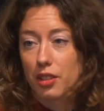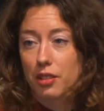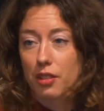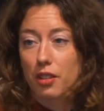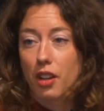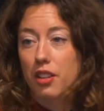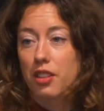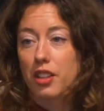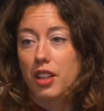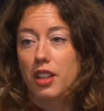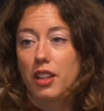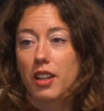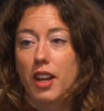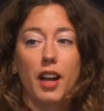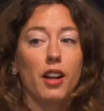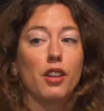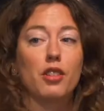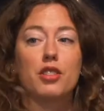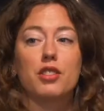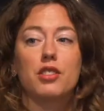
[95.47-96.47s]
nothing
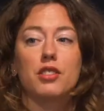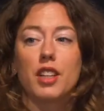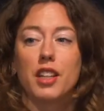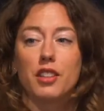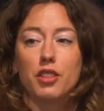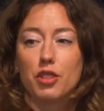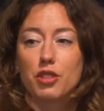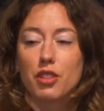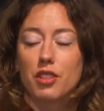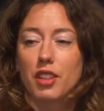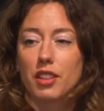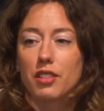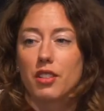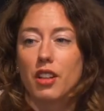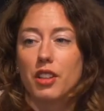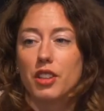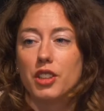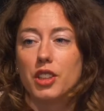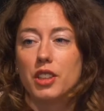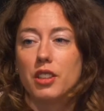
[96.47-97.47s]
else than just a
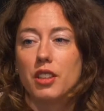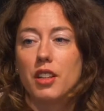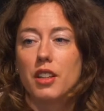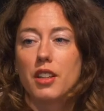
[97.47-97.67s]
technology.